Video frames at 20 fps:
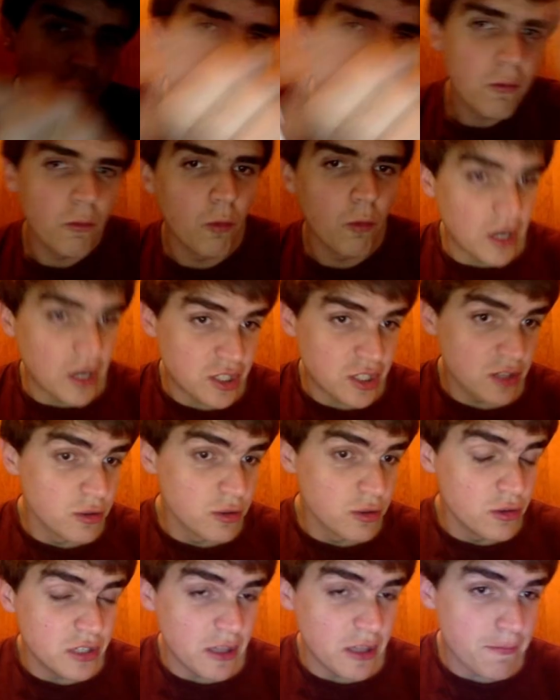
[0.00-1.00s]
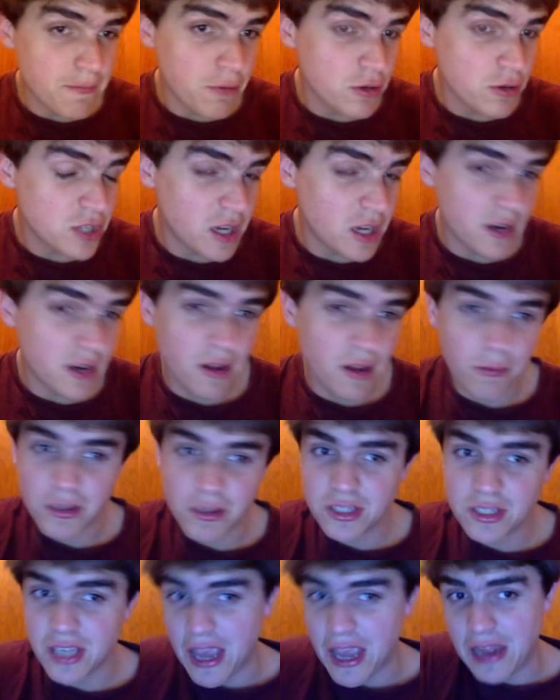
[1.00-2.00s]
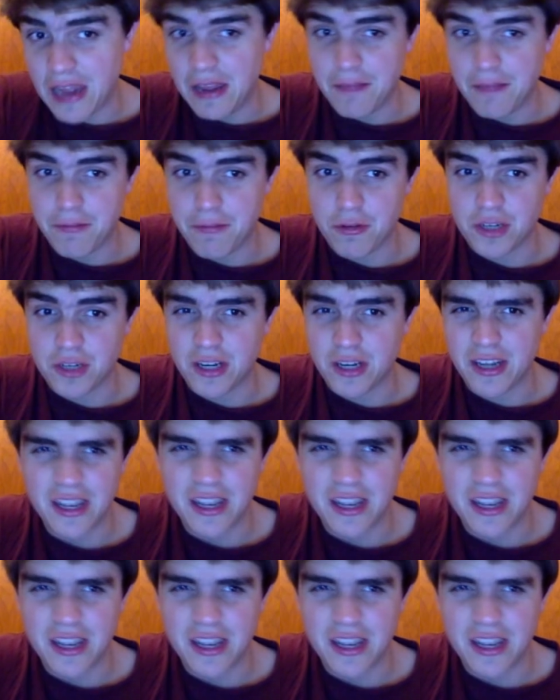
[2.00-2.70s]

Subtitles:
what's losing the proton and what's gaining the proton.